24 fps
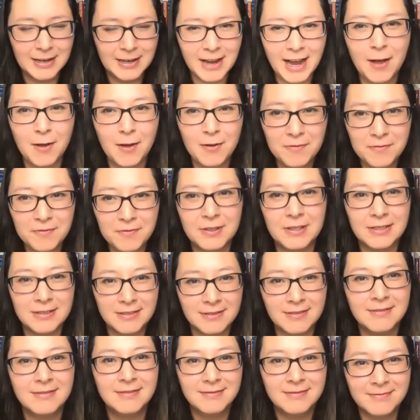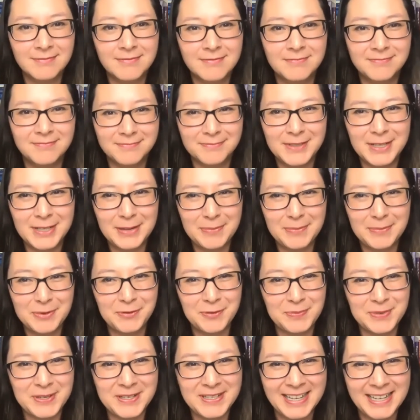helpful tips
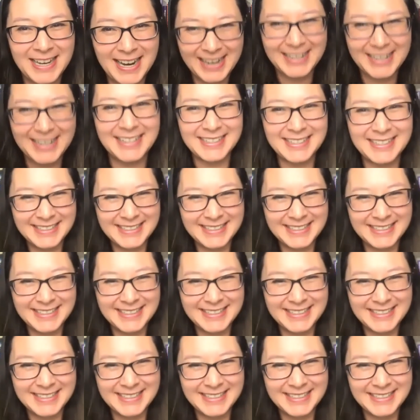from you today.